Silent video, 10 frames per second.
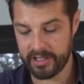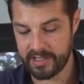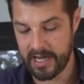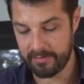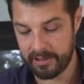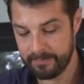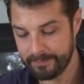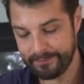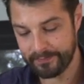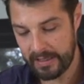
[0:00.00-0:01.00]
segment.
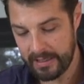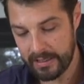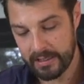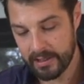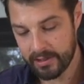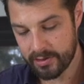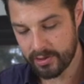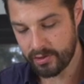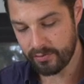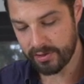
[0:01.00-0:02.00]

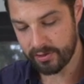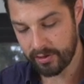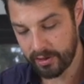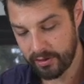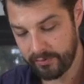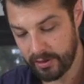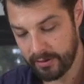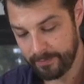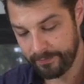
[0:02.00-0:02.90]
Just drizzle over.